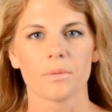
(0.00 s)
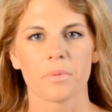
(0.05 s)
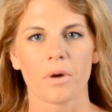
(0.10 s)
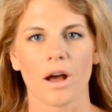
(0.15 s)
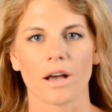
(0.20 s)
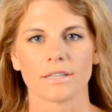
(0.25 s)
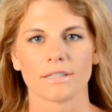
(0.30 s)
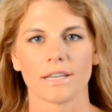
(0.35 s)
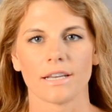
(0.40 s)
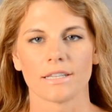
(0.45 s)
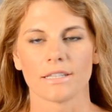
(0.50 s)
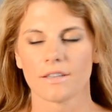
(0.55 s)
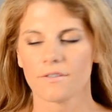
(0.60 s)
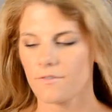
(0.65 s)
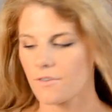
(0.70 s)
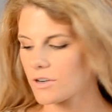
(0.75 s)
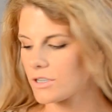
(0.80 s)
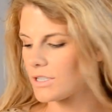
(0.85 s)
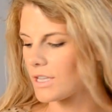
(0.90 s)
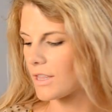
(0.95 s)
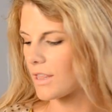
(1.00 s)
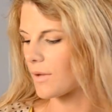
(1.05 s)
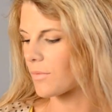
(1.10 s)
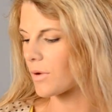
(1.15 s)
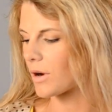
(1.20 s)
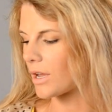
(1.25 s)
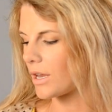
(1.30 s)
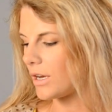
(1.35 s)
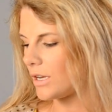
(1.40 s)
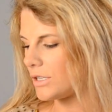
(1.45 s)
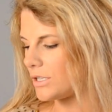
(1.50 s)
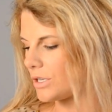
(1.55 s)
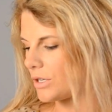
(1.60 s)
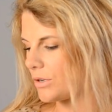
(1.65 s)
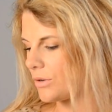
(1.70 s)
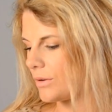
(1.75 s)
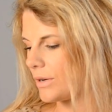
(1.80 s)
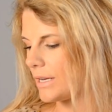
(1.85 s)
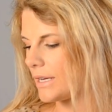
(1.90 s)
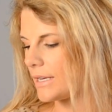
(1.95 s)
the process. The first thing that we're gonna
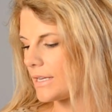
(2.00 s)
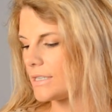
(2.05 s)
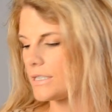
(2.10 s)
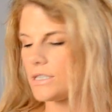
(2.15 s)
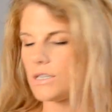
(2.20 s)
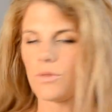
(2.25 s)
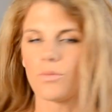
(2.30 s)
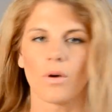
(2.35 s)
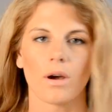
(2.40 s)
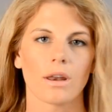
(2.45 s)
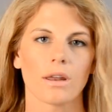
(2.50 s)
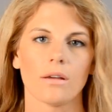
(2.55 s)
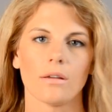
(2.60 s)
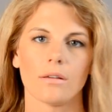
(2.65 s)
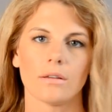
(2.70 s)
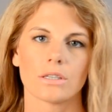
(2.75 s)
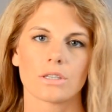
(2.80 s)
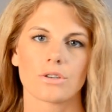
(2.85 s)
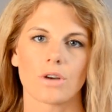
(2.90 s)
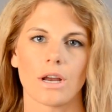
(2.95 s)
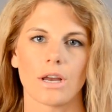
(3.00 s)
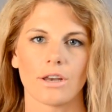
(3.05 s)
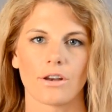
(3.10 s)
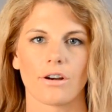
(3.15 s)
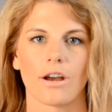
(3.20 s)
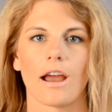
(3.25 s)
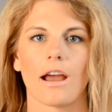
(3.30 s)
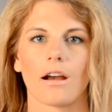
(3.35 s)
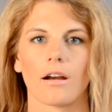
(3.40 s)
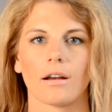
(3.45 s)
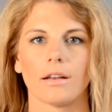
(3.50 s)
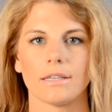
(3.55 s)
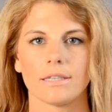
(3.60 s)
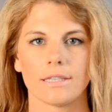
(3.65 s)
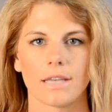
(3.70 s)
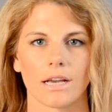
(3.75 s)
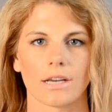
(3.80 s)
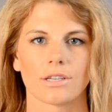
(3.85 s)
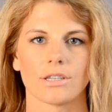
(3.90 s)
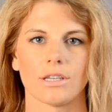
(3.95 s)
do is you wanna straighten your hair in
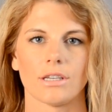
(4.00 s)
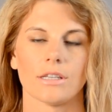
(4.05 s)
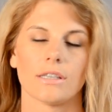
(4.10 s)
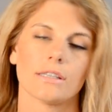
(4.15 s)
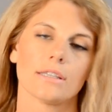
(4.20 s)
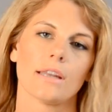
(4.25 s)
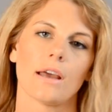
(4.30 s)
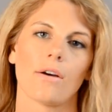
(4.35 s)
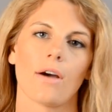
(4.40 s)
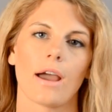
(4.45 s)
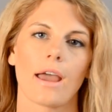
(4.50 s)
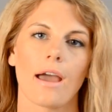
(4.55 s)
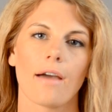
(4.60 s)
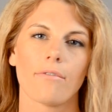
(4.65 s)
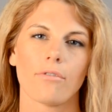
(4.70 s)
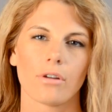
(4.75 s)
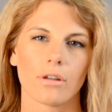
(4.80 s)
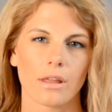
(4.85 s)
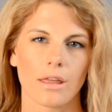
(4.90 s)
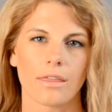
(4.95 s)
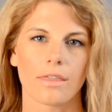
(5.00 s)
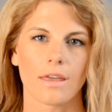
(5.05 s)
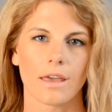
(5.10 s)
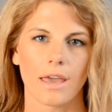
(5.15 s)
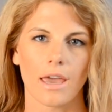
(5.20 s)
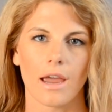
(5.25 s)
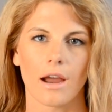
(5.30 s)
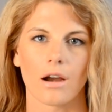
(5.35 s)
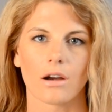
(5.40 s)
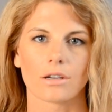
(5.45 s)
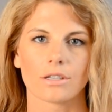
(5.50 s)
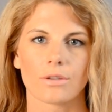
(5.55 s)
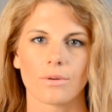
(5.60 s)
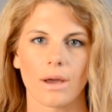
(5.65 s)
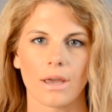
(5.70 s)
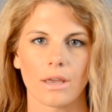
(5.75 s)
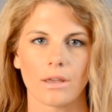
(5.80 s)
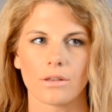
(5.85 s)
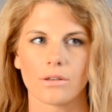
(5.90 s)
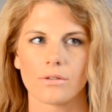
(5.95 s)
sections. Now I have really thick hair, so
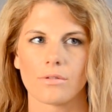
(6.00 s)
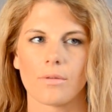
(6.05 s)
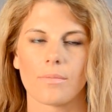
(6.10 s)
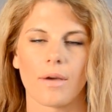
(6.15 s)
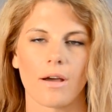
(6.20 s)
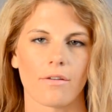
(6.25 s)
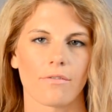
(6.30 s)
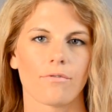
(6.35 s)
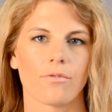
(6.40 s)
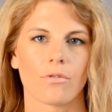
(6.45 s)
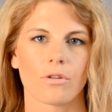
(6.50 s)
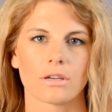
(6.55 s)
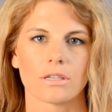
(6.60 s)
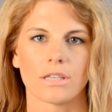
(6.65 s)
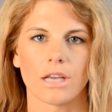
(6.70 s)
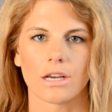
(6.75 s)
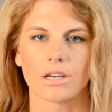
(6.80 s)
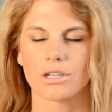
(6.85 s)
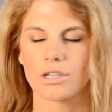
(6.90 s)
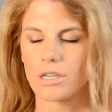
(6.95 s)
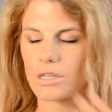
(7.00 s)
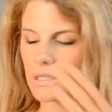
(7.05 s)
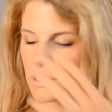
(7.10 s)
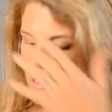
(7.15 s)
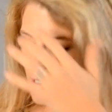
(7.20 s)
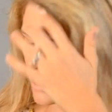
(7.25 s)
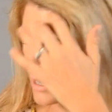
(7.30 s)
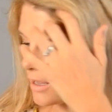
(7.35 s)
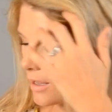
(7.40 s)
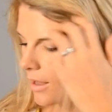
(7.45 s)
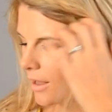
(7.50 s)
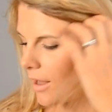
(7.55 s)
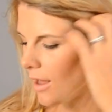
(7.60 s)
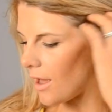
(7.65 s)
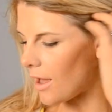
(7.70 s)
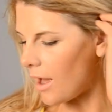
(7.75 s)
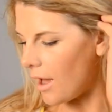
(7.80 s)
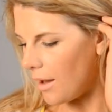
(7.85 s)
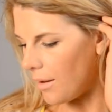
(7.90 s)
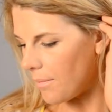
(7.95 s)
I do about 4 sections,
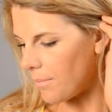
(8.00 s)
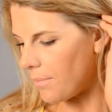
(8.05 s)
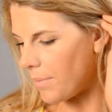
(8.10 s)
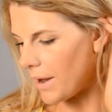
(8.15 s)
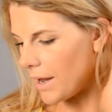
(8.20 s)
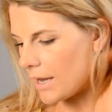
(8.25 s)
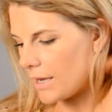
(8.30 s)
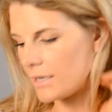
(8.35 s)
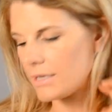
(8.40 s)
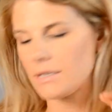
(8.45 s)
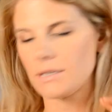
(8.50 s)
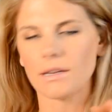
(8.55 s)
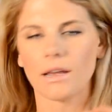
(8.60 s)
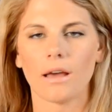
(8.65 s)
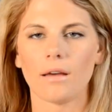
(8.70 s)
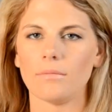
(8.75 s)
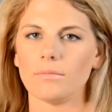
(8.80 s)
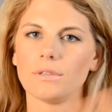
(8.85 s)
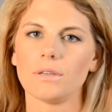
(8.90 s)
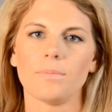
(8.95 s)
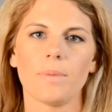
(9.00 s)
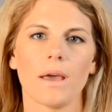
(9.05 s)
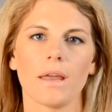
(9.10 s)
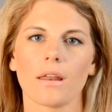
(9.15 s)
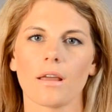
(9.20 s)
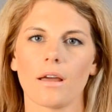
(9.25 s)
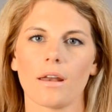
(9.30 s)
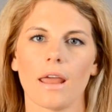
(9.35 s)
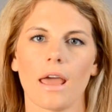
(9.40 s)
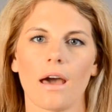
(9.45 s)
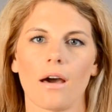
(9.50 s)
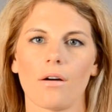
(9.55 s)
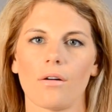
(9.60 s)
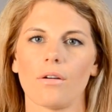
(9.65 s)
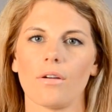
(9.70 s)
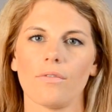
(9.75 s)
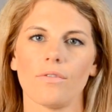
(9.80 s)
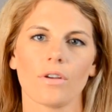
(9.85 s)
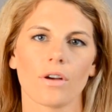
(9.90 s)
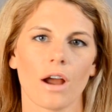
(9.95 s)
but depending on
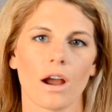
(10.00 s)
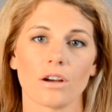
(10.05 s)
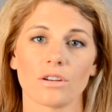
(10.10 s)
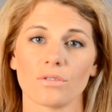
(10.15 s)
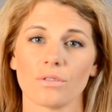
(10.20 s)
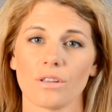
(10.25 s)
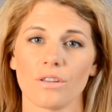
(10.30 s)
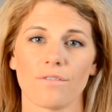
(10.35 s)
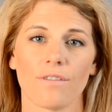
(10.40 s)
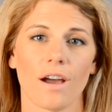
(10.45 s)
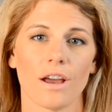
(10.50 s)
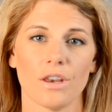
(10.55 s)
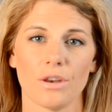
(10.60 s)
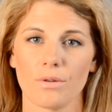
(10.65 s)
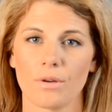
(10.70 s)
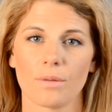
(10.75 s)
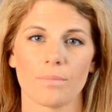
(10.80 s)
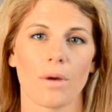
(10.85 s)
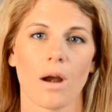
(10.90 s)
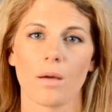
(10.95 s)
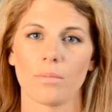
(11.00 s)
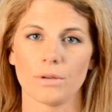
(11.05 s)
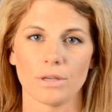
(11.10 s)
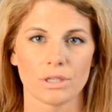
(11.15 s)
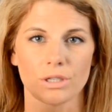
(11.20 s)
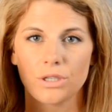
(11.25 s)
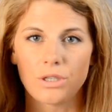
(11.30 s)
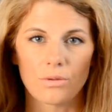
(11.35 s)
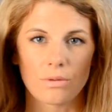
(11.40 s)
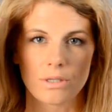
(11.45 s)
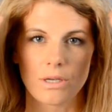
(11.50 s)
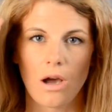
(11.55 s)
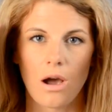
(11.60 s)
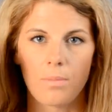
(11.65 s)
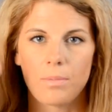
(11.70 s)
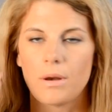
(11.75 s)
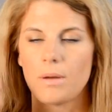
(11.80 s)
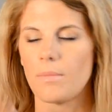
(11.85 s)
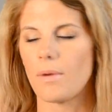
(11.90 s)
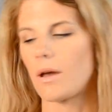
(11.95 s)
if your hair is really fine, you could probably just do a
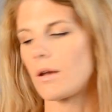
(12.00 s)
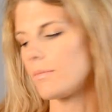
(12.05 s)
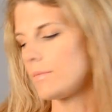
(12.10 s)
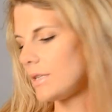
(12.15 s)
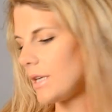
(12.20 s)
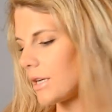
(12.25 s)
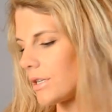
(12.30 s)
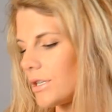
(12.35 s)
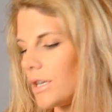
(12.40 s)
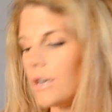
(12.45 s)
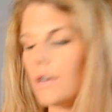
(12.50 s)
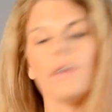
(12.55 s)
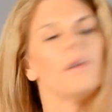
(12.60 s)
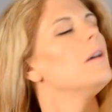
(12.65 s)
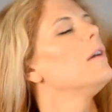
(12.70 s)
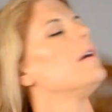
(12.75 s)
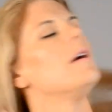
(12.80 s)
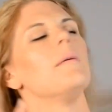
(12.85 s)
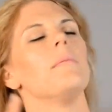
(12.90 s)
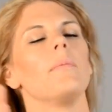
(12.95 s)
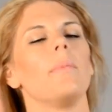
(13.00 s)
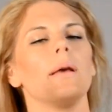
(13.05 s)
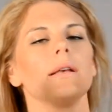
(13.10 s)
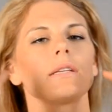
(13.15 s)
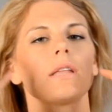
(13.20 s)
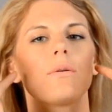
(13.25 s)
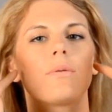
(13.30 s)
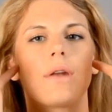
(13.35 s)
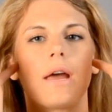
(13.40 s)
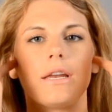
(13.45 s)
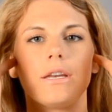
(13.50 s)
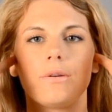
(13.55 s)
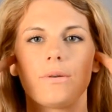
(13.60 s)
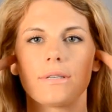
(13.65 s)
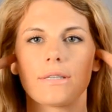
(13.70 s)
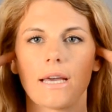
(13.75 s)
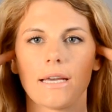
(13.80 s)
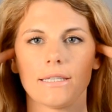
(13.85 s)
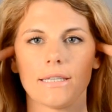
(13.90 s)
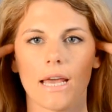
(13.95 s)
top and a bottom section. But basically what I do
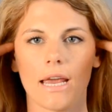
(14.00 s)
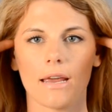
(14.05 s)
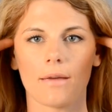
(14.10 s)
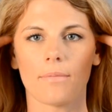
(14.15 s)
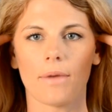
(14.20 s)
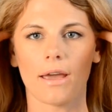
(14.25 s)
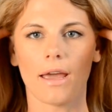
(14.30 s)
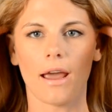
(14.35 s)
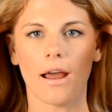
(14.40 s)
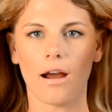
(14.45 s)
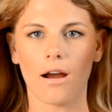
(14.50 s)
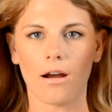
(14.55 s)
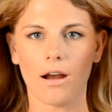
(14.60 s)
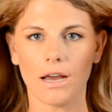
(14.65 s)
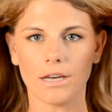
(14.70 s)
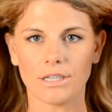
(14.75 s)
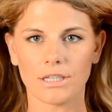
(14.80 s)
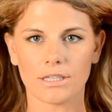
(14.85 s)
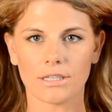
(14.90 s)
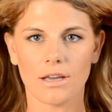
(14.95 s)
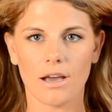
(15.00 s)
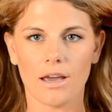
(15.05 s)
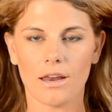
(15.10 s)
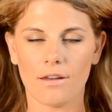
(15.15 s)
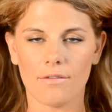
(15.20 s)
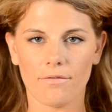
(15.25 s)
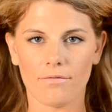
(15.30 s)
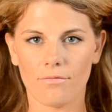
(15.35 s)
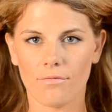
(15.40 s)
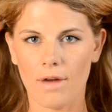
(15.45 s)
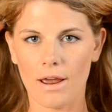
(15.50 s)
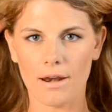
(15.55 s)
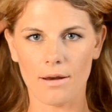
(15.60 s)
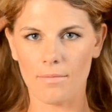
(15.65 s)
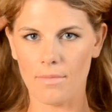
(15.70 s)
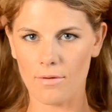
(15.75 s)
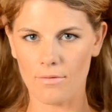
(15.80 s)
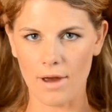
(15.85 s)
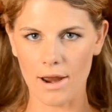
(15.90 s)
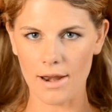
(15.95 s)
is I take my hair, I just kind of right
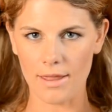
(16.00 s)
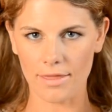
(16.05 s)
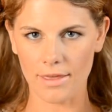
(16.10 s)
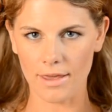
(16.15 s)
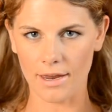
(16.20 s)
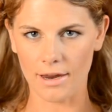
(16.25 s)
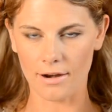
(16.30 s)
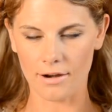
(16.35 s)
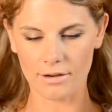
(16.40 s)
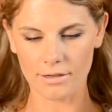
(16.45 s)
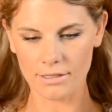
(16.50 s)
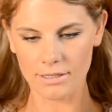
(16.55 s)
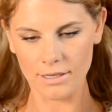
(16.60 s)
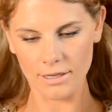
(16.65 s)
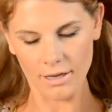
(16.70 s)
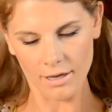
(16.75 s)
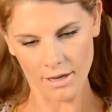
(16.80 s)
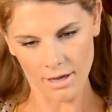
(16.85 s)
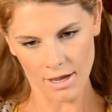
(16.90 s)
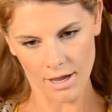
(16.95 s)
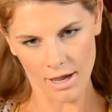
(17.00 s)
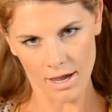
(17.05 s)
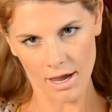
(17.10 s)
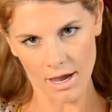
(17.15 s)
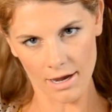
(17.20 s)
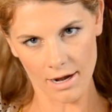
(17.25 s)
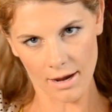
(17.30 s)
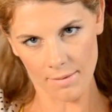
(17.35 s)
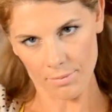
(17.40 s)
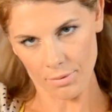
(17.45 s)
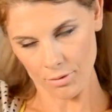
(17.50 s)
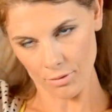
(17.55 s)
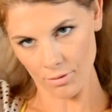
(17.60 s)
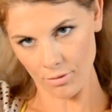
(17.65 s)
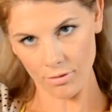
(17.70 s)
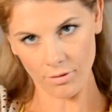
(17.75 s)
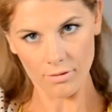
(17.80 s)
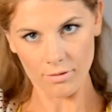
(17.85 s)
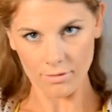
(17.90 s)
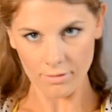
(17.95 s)
at the ears, and I
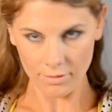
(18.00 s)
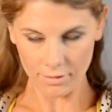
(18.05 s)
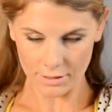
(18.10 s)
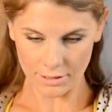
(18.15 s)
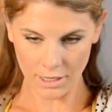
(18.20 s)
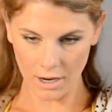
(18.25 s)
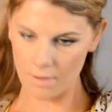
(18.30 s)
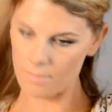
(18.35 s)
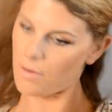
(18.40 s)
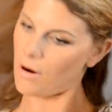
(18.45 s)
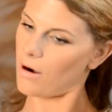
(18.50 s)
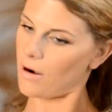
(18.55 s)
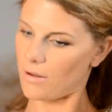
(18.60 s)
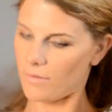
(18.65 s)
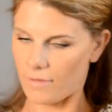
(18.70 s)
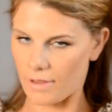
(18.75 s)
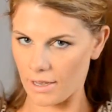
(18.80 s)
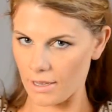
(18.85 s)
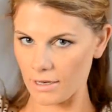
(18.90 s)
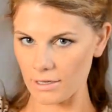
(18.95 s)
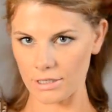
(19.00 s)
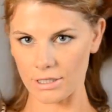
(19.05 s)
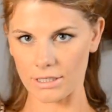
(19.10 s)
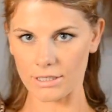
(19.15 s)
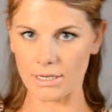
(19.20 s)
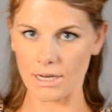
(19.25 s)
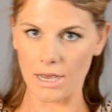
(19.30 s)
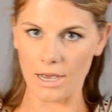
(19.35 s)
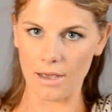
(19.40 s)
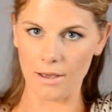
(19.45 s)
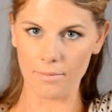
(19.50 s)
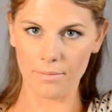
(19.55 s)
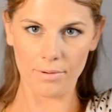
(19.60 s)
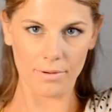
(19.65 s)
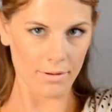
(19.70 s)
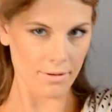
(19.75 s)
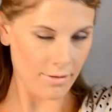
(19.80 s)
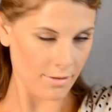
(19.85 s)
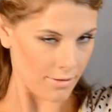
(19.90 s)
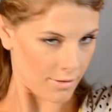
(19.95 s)
pull the top part of it just up,
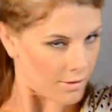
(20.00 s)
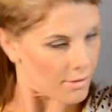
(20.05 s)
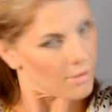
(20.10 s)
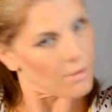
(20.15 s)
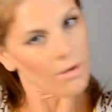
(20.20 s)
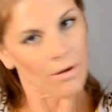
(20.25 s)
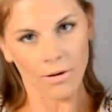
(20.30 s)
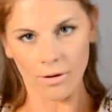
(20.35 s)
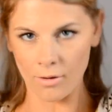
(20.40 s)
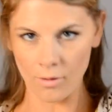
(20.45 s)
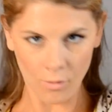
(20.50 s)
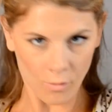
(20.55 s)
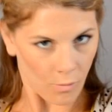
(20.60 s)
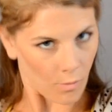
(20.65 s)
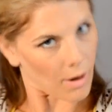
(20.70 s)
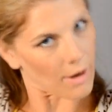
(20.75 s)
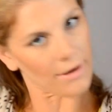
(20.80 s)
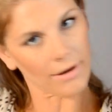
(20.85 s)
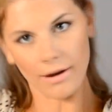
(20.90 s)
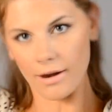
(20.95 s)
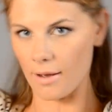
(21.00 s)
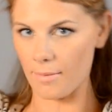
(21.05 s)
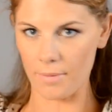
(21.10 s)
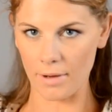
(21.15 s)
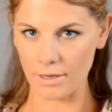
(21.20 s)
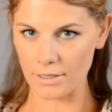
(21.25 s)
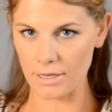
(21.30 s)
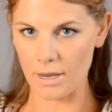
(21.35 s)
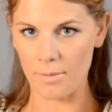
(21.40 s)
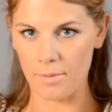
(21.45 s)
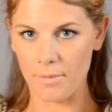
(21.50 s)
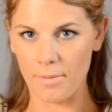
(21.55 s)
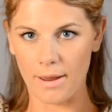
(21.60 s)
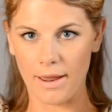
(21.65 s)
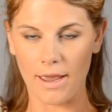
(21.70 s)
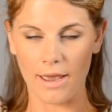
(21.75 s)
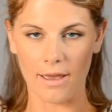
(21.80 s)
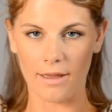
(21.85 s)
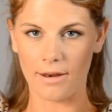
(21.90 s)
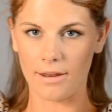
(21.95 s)
wind it up on top of my
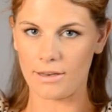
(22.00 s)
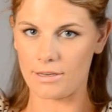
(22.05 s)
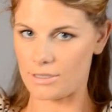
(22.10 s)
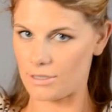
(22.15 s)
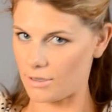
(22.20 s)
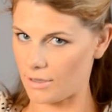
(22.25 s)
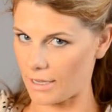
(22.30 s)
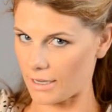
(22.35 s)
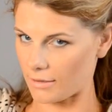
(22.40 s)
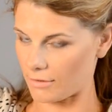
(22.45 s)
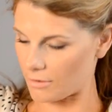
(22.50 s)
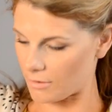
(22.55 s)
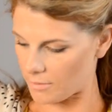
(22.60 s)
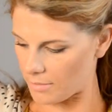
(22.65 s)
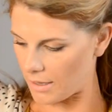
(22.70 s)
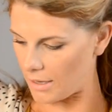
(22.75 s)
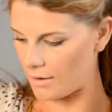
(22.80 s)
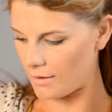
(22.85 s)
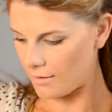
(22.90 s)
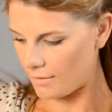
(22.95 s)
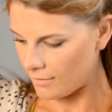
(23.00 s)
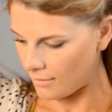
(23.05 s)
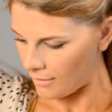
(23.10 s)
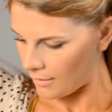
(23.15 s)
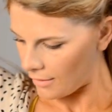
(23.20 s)
head into like a little bun.